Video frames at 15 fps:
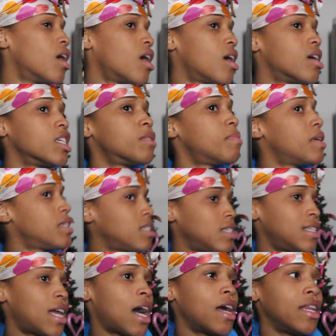Uh, especially
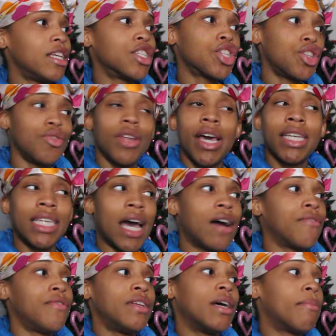not in this cute ass
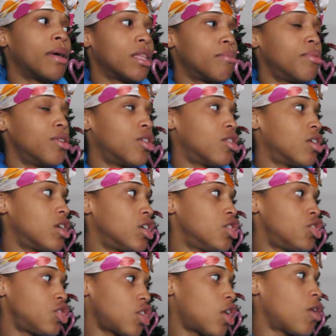outfit I'm about to put on.
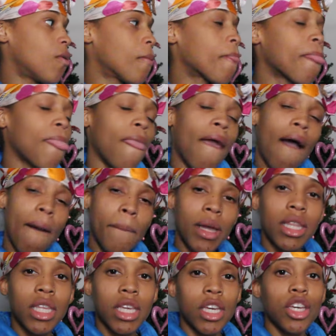So I'm
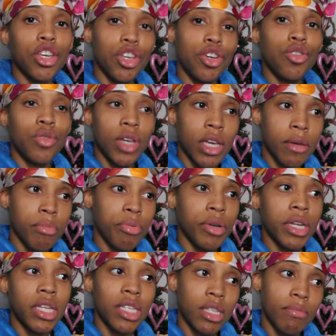about to get cute, get
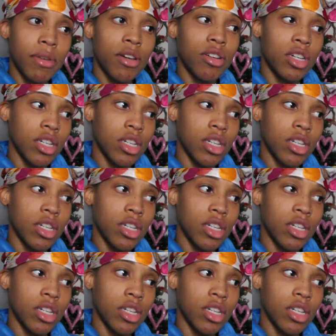pretty, smell